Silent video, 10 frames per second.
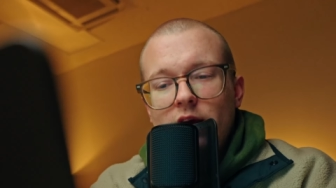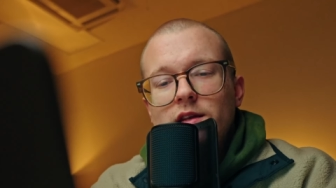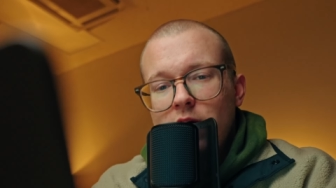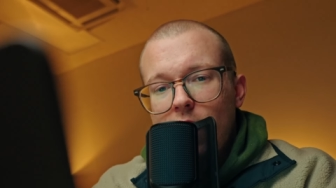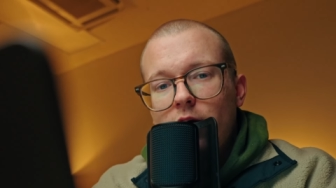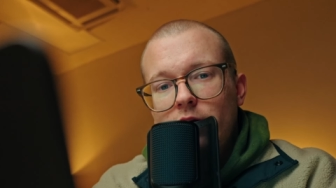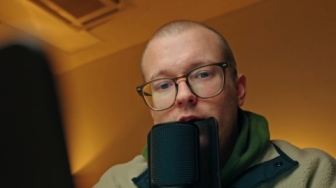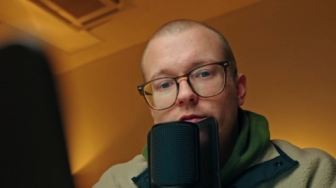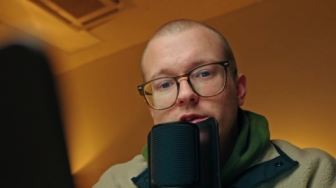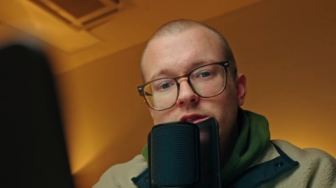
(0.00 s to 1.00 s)
the
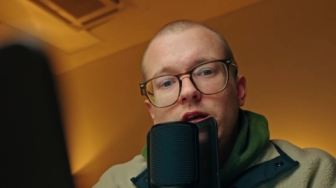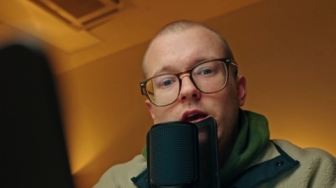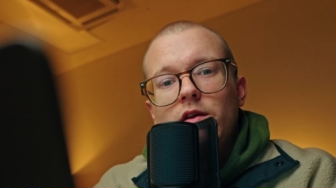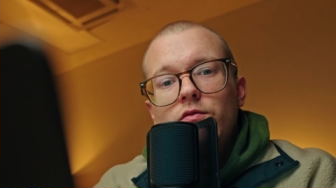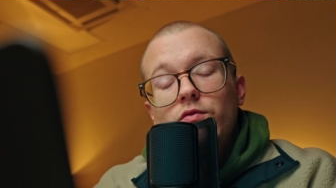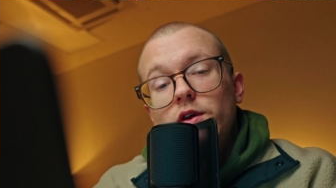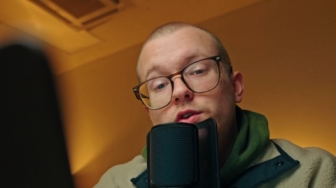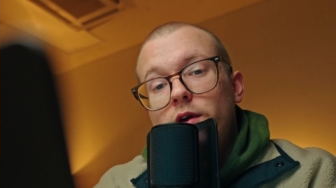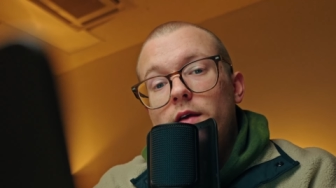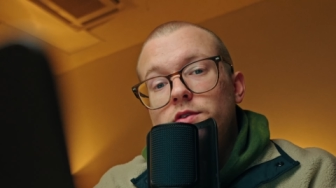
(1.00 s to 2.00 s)
entirety of the scene really
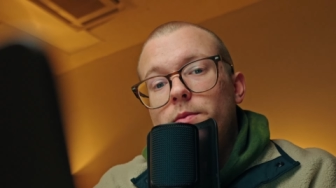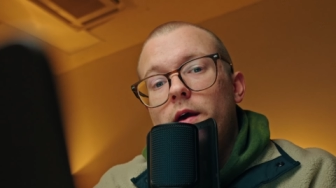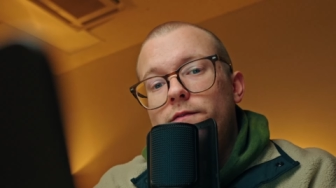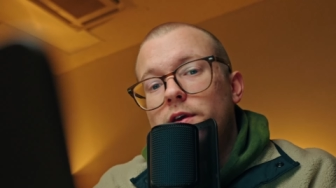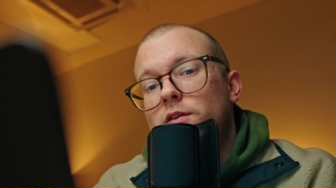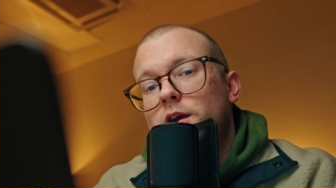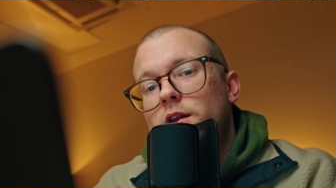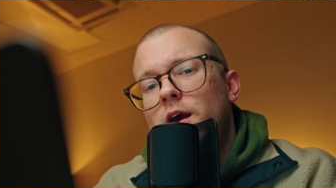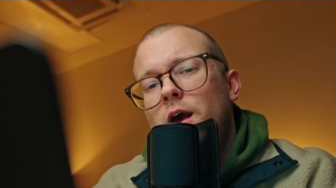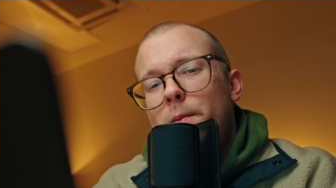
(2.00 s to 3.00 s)
drives home that
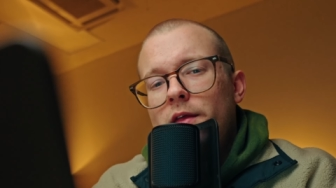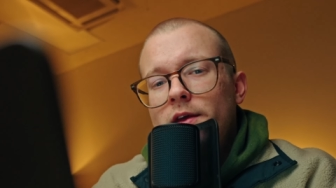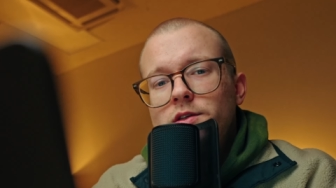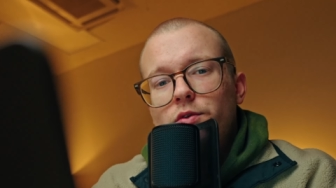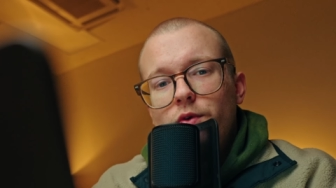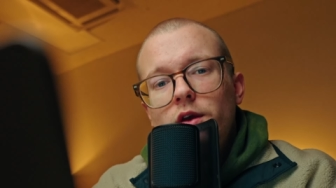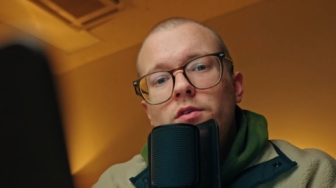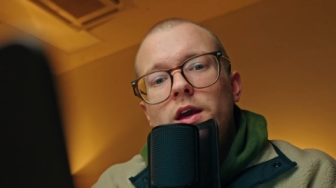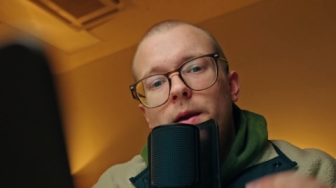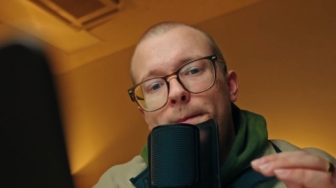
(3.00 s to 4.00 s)
feeling. But I think it's a really
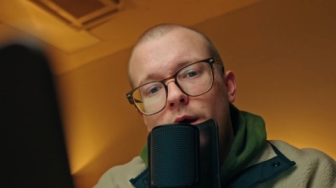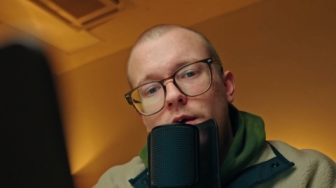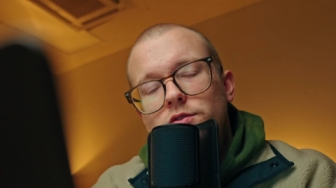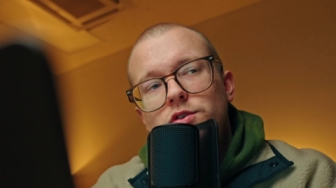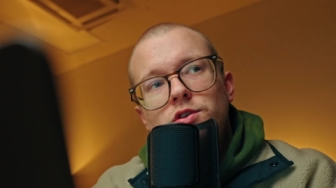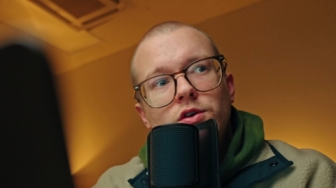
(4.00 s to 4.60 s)
unique approach